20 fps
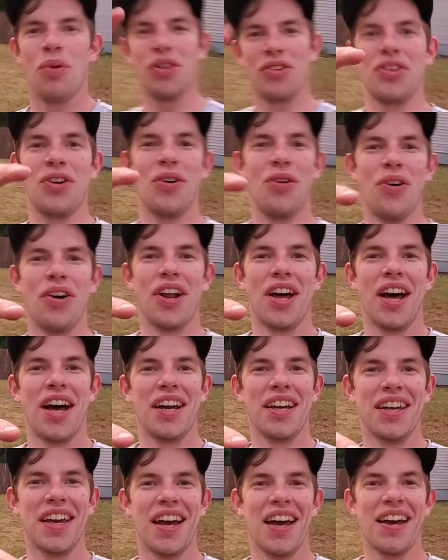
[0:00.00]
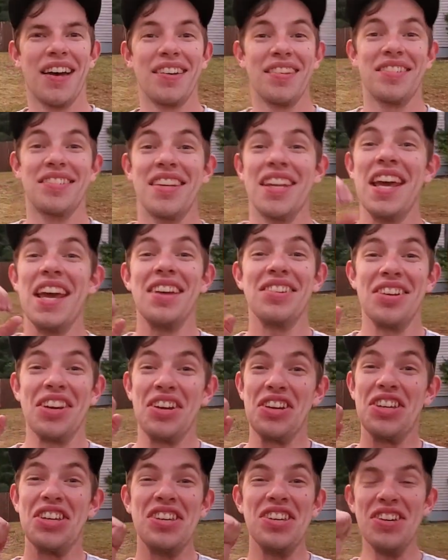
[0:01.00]
What's going on, guys? Today's a
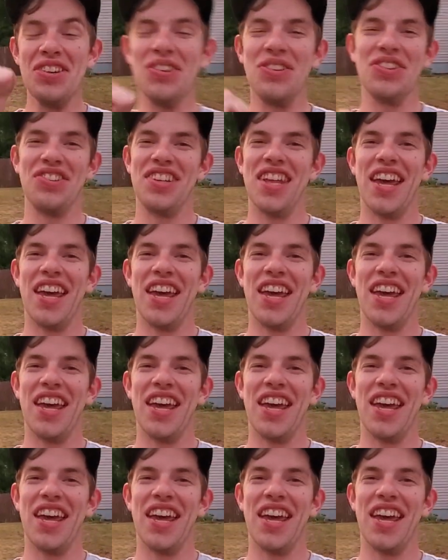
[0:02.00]
huge